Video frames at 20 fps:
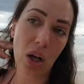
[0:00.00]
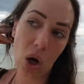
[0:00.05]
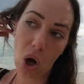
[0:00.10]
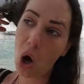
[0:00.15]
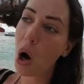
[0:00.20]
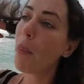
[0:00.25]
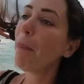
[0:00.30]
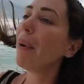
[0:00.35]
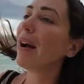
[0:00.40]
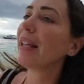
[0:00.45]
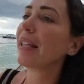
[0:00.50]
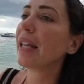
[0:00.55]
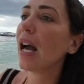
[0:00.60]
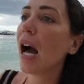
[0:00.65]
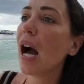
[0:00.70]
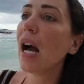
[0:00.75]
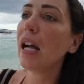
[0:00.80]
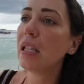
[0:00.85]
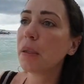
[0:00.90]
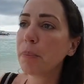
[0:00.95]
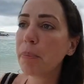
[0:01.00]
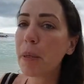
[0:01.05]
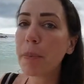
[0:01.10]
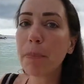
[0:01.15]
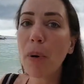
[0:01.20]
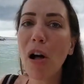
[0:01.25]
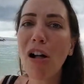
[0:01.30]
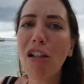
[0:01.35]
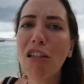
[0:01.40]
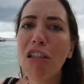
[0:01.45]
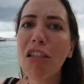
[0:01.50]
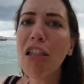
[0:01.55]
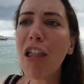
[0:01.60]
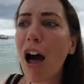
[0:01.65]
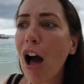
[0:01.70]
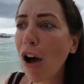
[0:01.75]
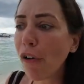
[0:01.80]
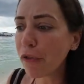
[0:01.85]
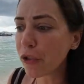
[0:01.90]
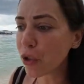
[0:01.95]
oh my God, people
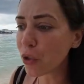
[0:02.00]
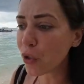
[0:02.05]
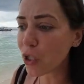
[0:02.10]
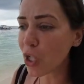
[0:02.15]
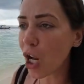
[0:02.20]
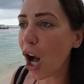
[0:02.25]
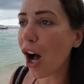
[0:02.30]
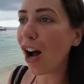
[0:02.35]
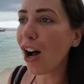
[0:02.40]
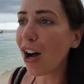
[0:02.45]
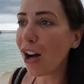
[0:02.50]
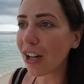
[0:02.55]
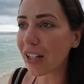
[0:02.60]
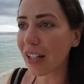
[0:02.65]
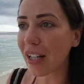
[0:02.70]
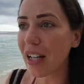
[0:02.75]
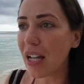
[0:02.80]
love to talk.